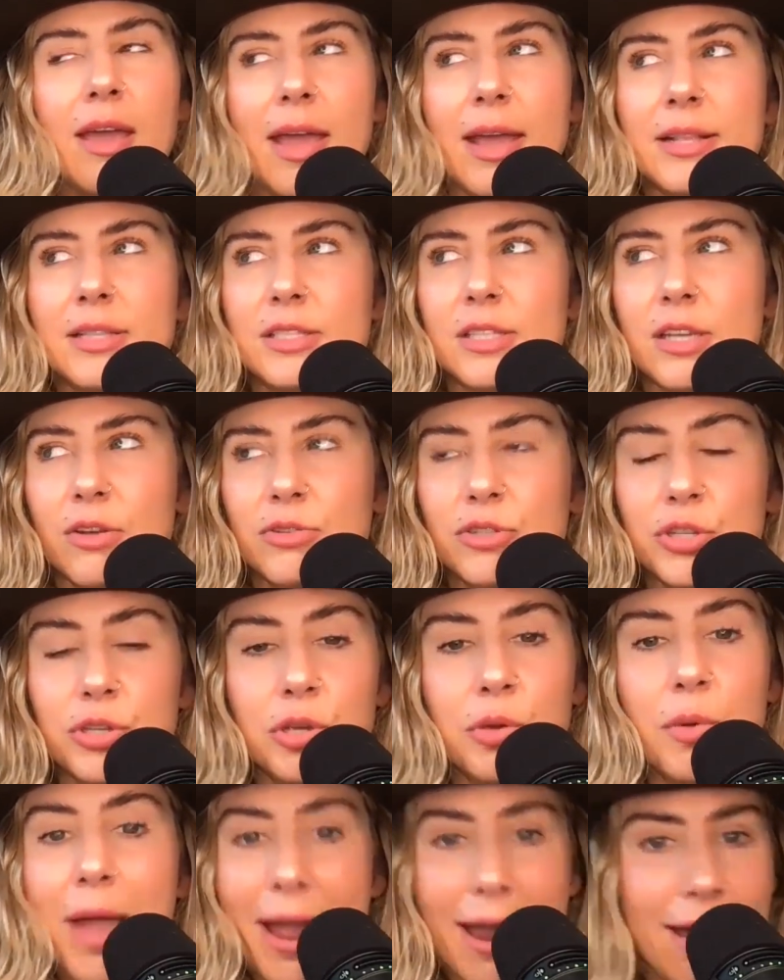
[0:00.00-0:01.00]
And so, do
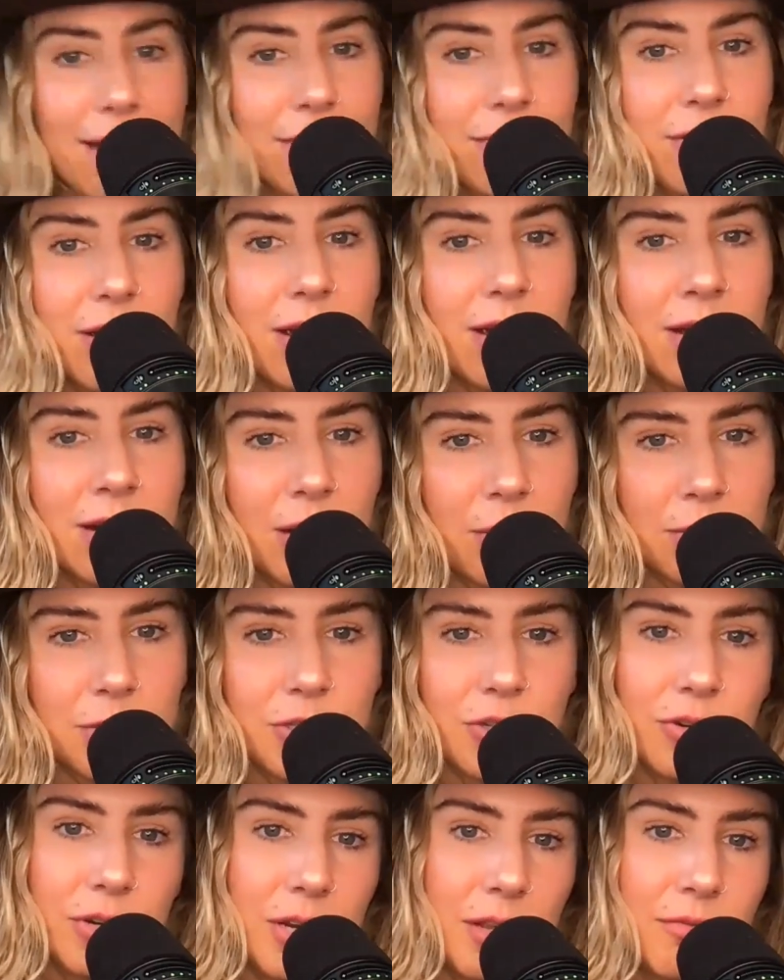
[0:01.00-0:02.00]
you have an
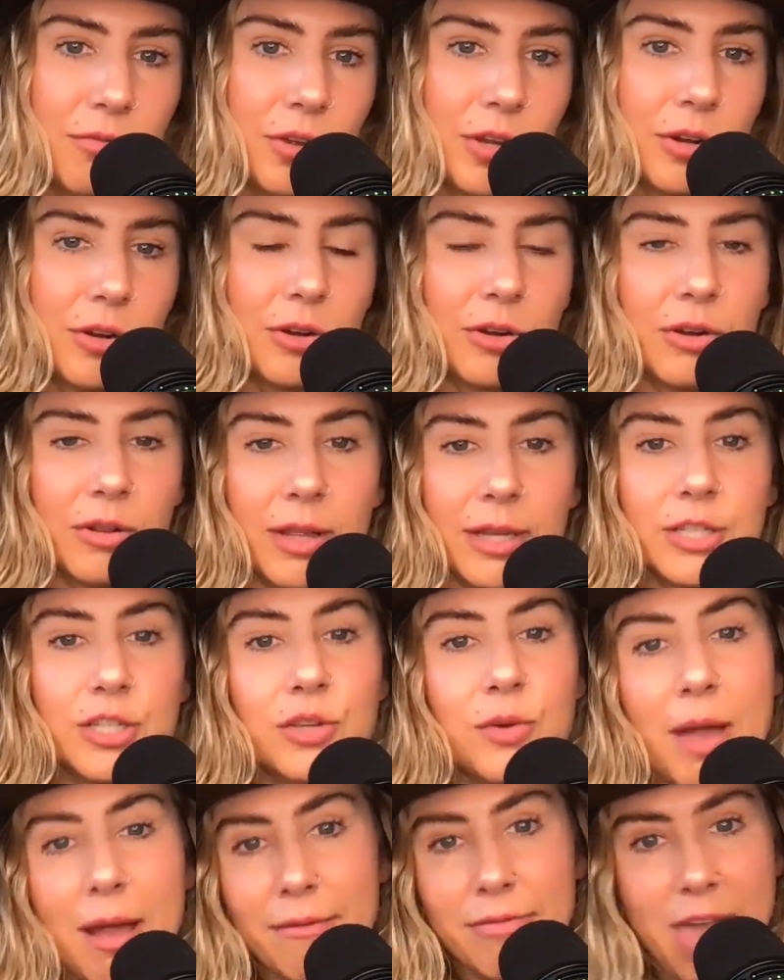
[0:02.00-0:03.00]
opportunity for your, like,
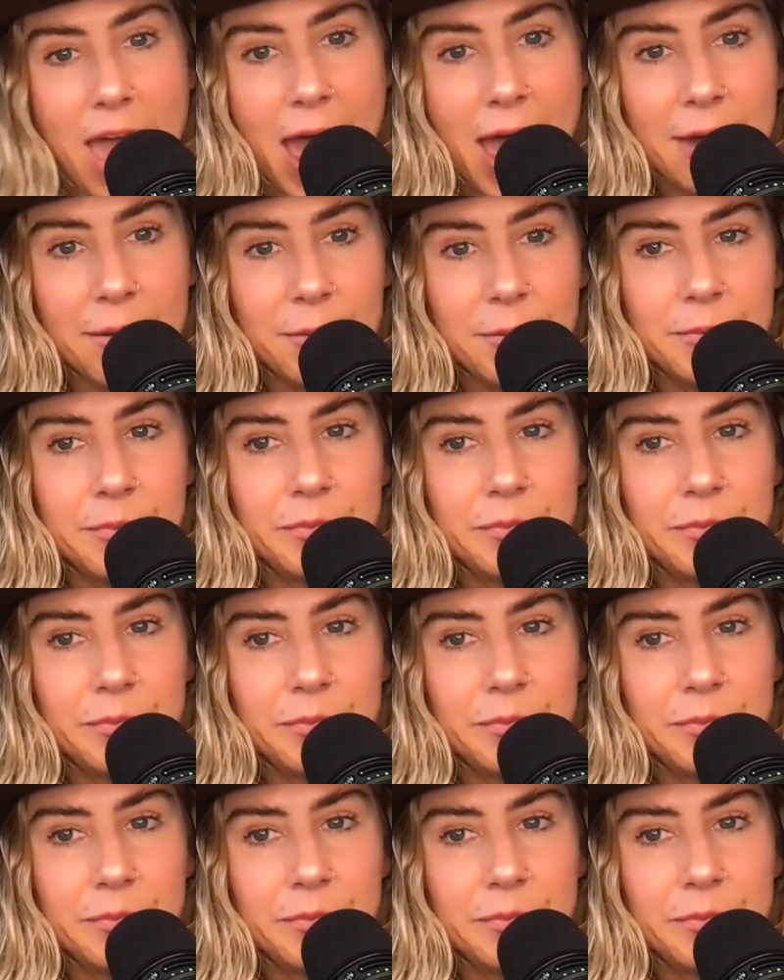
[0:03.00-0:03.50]
do you have that